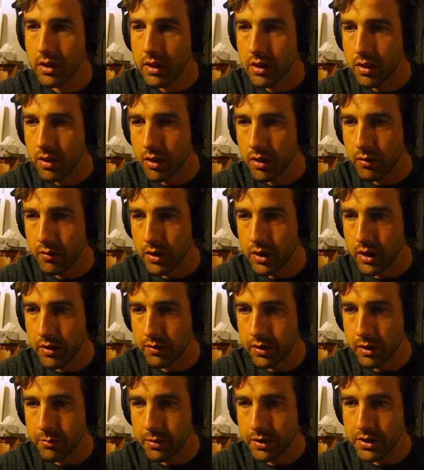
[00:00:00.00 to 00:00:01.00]
Over here I've
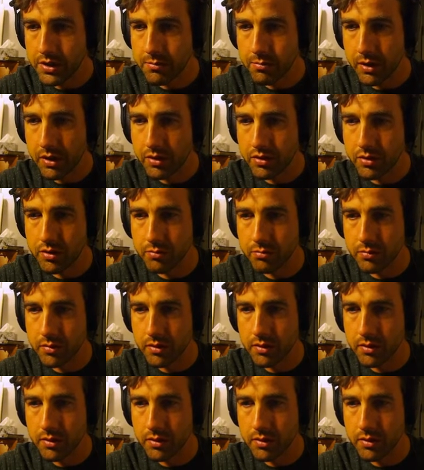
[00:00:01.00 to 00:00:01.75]
got my spectrum